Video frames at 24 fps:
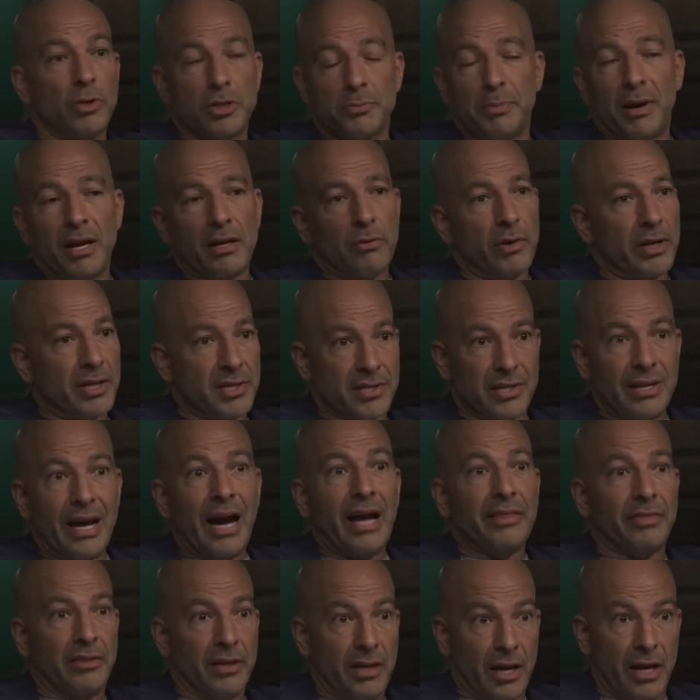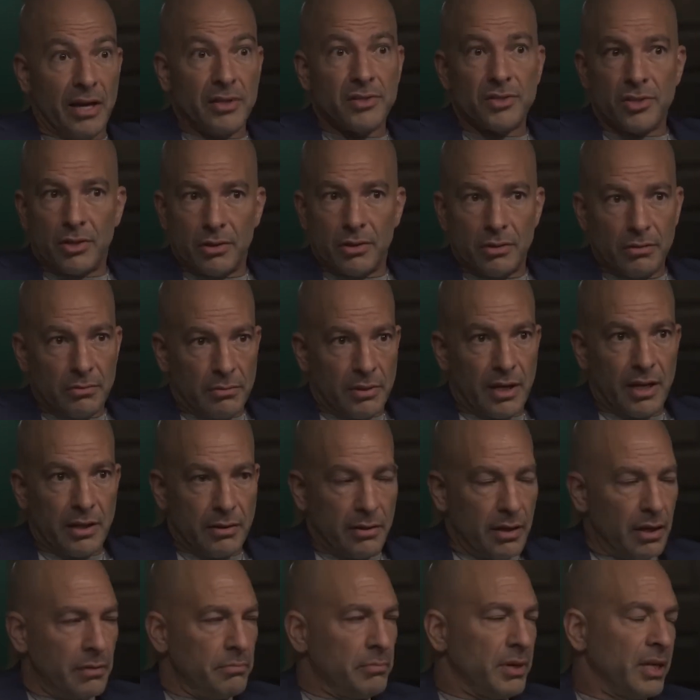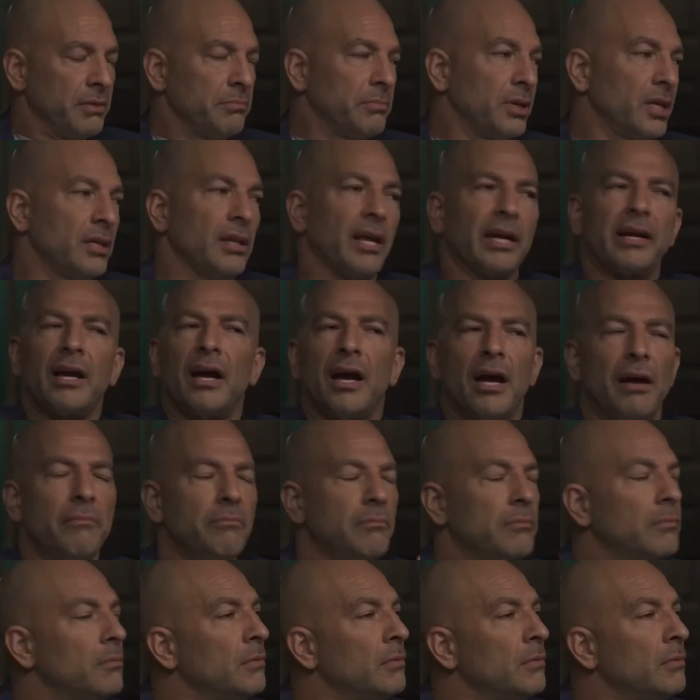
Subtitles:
Which, by the way, is not the answer. But like I